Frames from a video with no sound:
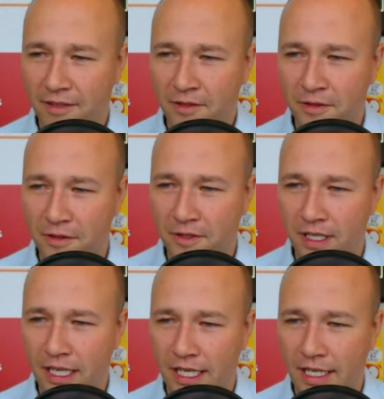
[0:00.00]
who
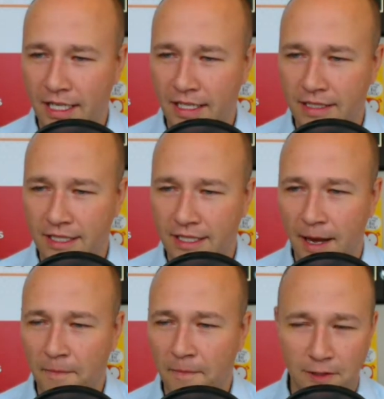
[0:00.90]
is an
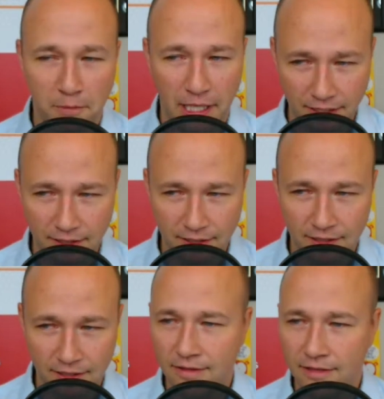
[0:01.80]
Edmonton-based,
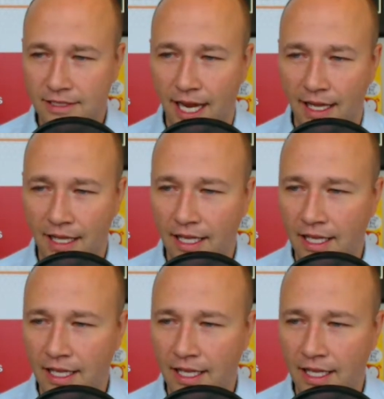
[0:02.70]
sadly,